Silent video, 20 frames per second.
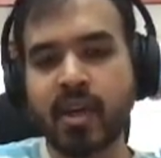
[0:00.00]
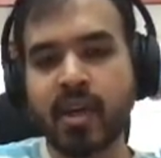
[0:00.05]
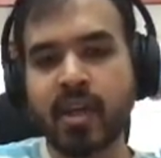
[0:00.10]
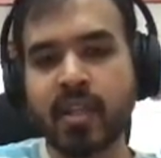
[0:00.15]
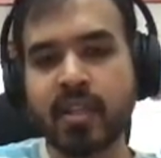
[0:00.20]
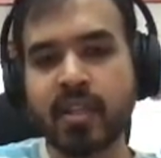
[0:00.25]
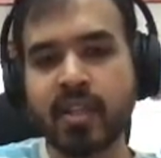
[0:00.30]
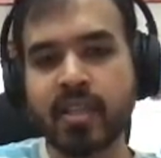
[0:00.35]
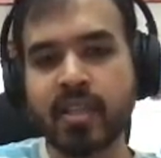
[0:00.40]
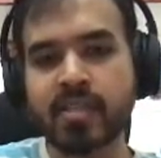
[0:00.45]

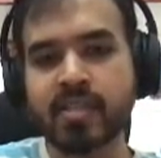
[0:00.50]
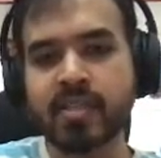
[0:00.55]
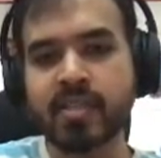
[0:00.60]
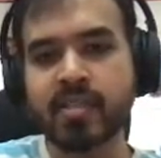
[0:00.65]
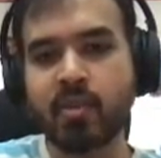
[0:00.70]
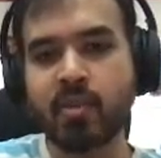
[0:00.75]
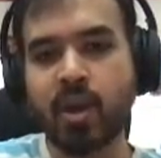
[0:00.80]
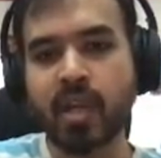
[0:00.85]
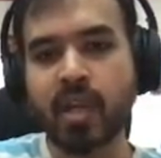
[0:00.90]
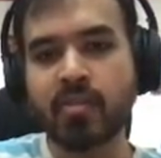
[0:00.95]
this
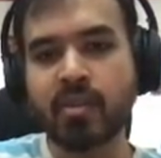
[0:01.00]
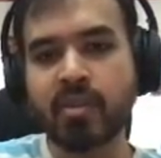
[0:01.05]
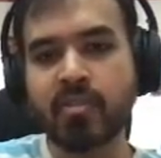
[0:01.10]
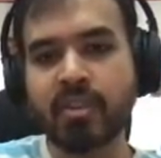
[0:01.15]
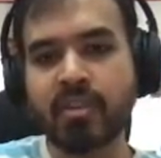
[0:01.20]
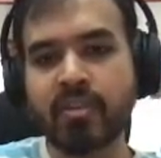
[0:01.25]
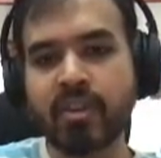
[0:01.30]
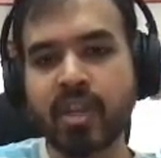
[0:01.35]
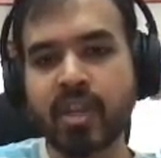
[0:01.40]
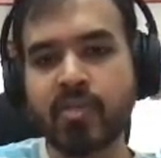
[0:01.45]
whatever free
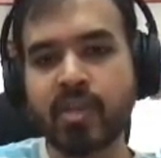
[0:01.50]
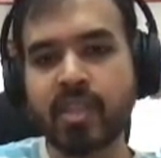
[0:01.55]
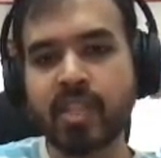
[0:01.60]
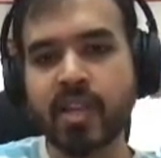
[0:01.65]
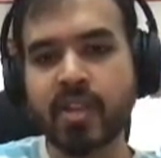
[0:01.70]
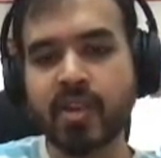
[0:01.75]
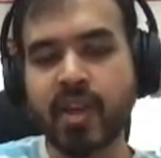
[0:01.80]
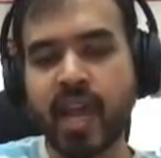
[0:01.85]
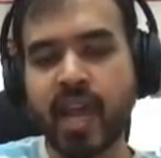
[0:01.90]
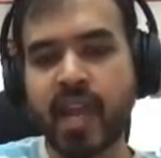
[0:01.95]
variable that
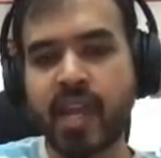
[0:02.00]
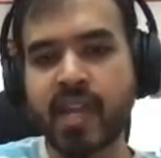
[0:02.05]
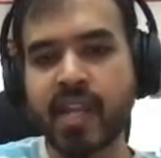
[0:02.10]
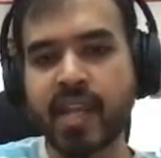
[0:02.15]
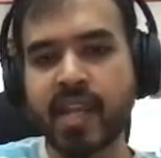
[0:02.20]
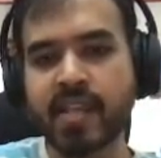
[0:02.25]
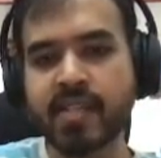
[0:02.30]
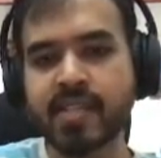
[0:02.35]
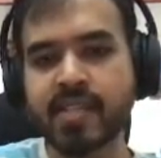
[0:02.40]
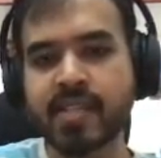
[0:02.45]
you had in S